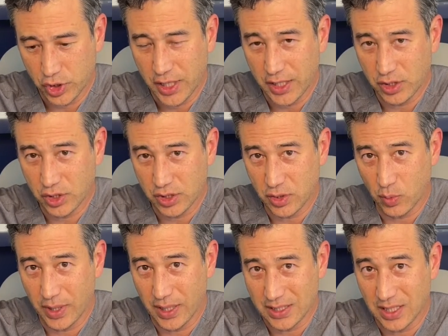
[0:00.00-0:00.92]
changes the
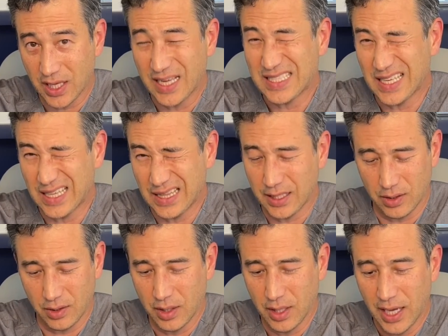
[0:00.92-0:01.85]
way it slides a
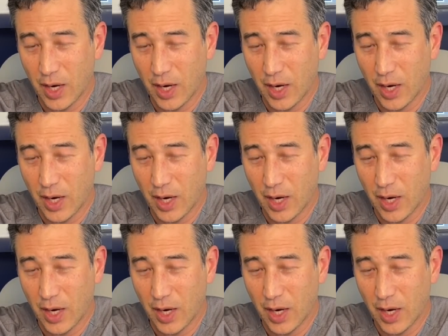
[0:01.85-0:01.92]
little.